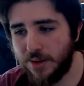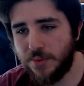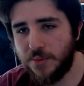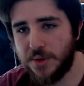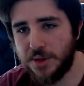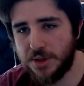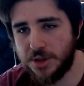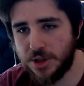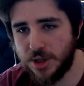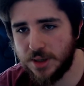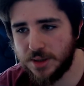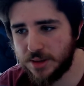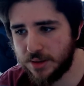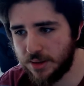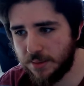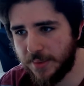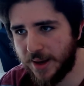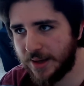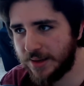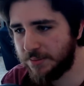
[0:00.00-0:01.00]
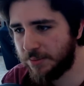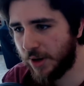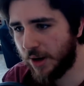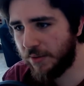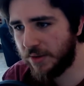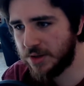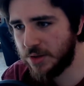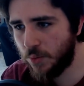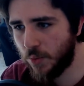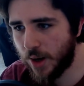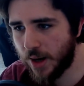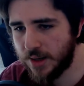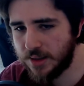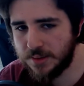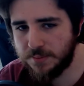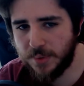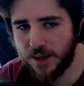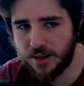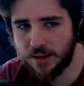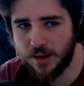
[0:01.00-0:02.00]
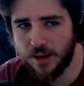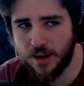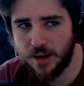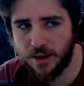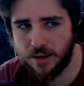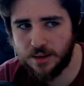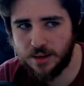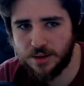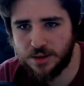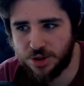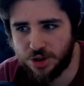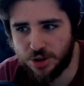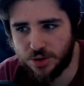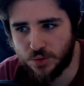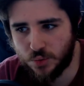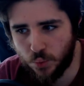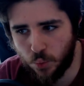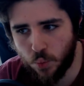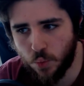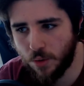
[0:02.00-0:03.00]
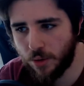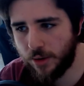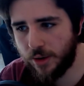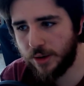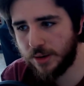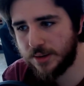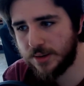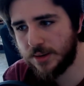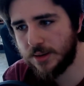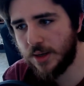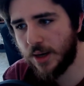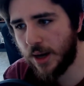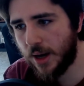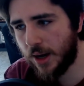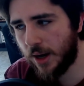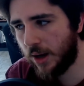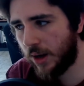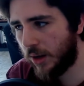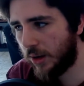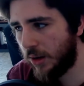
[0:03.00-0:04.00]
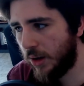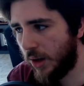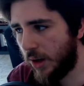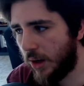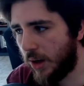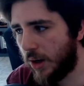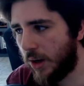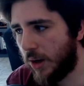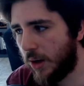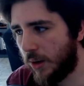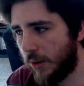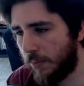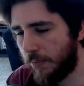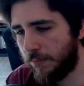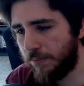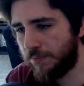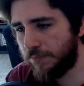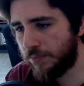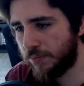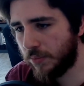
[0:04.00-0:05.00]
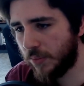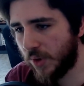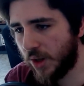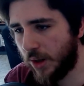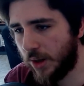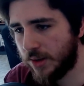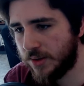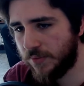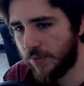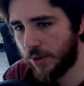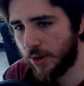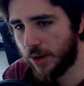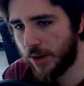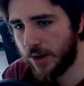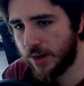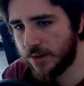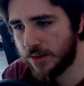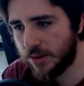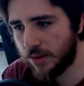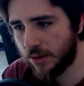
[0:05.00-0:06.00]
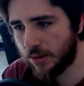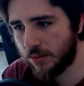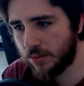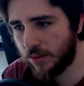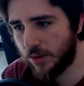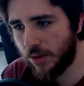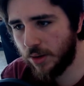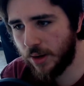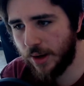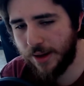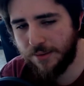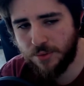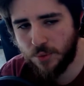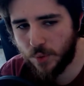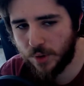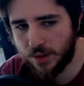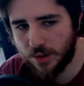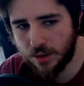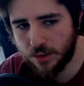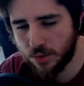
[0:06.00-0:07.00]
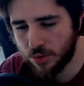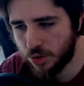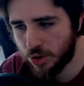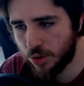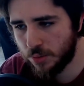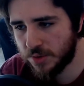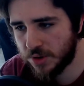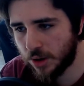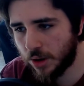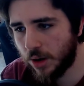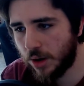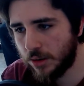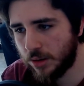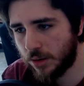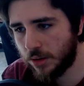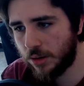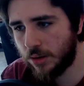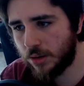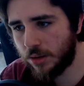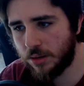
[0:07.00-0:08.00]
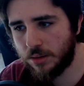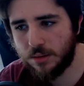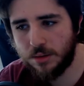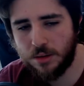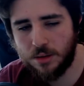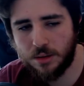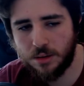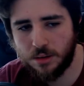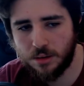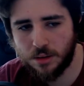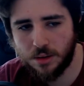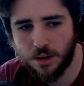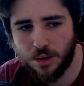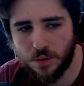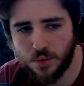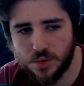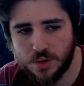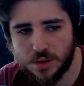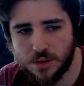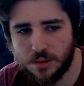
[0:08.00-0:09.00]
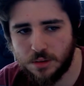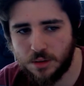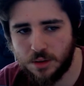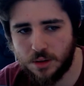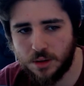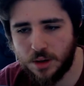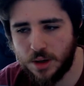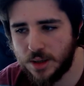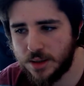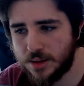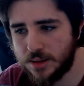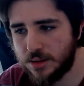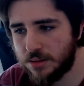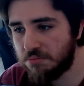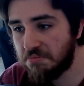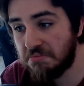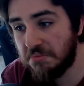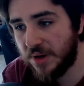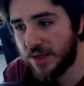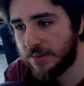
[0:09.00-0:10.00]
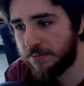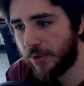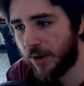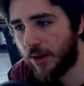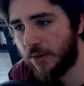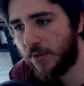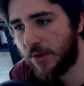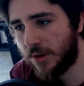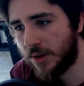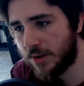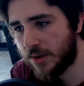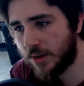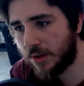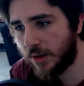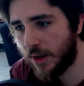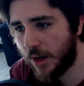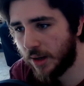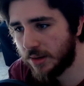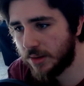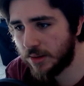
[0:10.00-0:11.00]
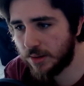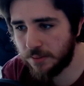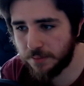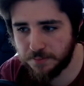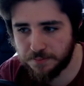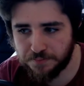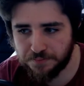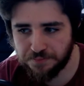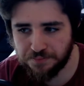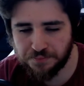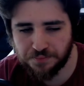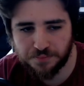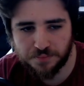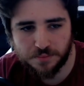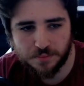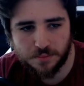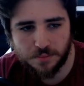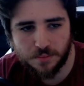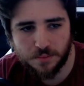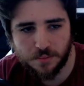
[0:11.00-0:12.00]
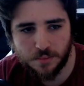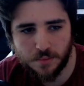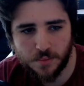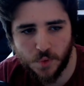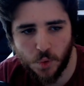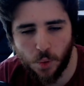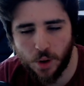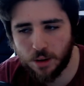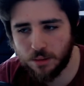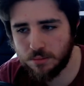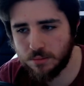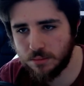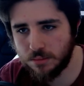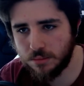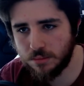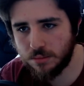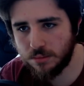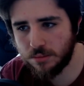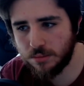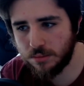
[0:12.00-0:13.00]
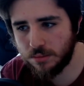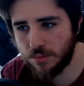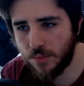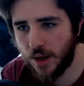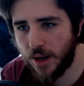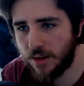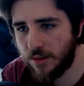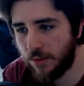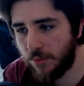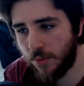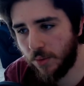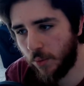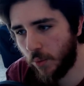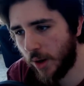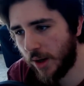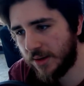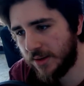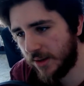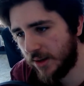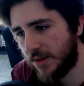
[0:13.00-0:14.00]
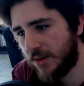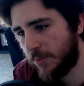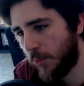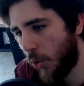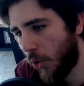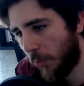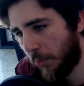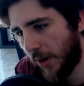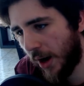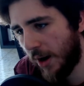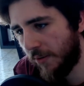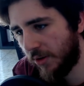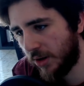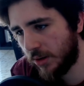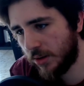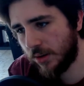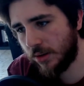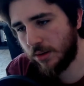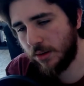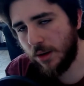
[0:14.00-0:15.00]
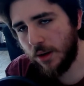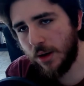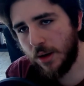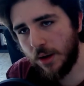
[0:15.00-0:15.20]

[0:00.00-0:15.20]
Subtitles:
which isn't the best privacy wise, but it just works. And as far as everyone that consumes the content goes, it's as private as it gets. Well, it's more private than